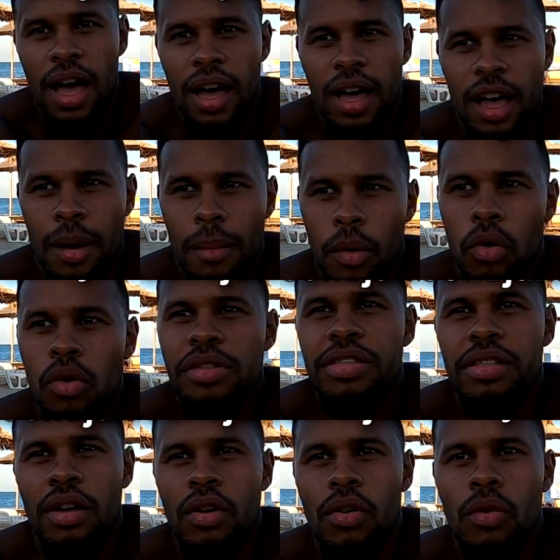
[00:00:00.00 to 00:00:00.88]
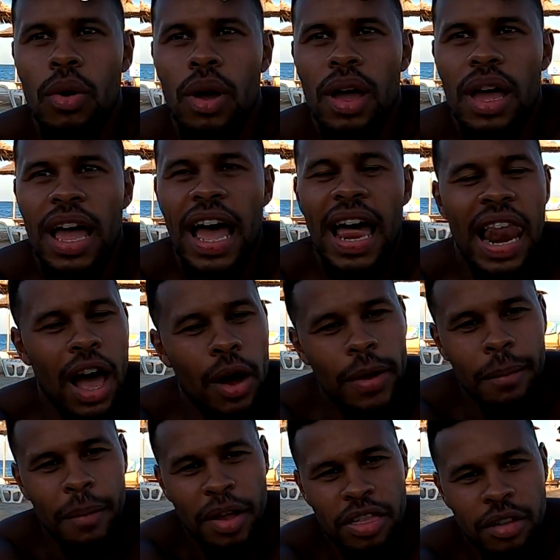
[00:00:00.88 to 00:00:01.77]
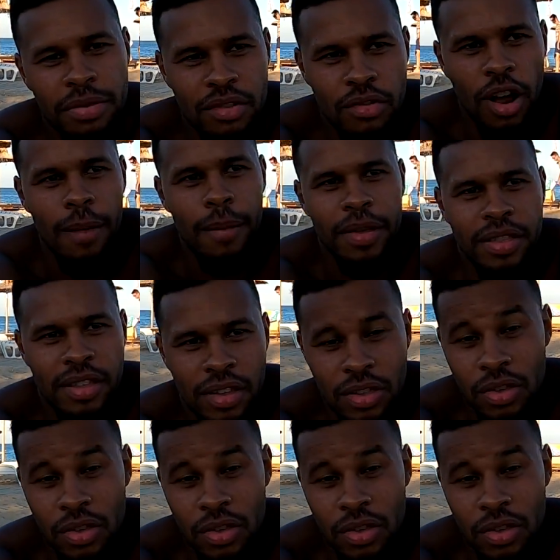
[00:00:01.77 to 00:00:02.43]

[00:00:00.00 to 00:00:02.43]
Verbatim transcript: um, also allowing my subscribers